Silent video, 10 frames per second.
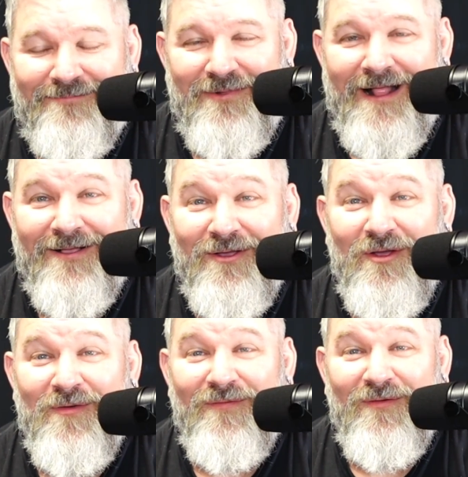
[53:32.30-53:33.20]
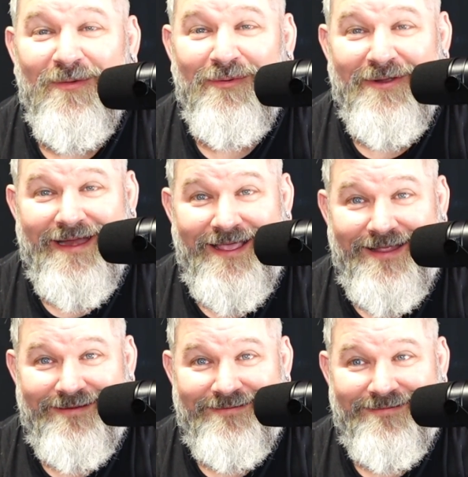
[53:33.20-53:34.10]
but I'll go
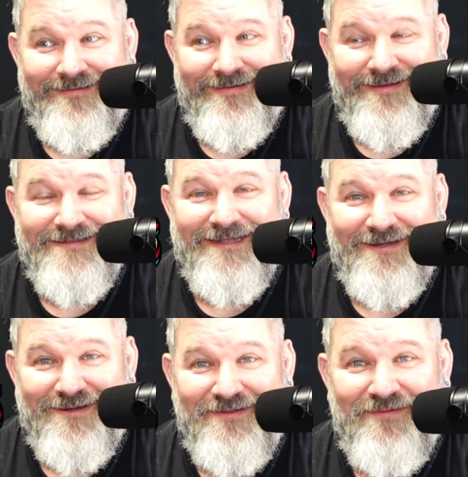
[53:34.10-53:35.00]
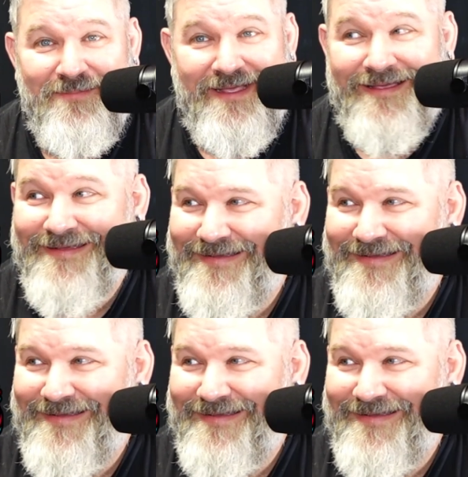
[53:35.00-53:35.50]
4.8. CineNerds for me.